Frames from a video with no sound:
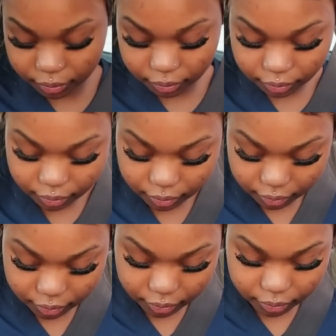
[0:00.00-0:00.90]

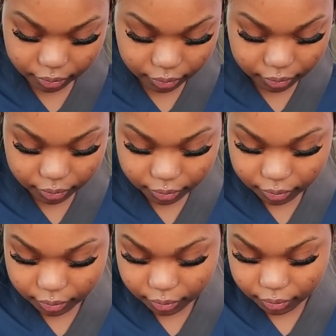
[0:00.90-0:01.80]

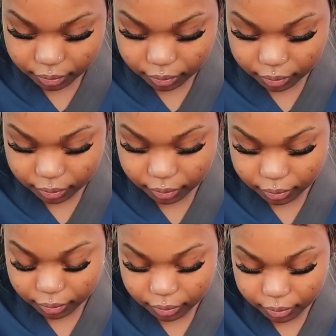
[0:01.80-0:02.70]

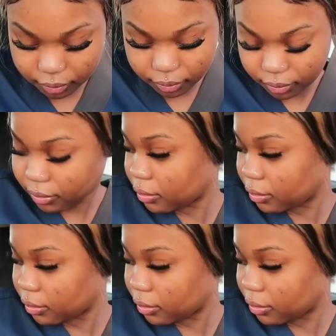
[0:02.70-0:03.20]
(no one is talking)